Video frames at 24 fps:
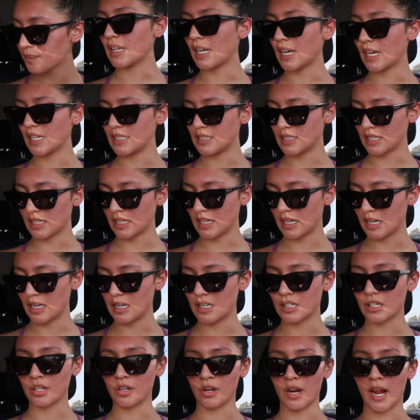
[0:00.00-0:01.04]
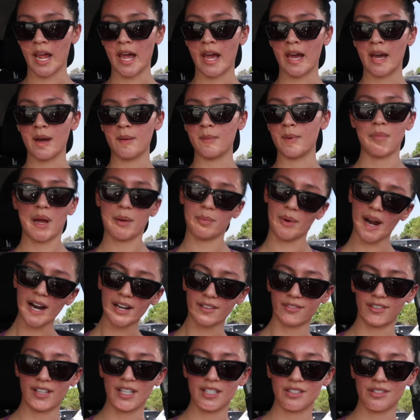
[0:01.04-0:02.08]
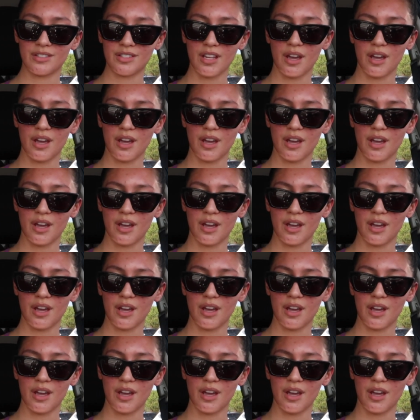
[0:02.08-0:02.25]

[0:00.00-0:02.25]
that I didn't grab my breakfast.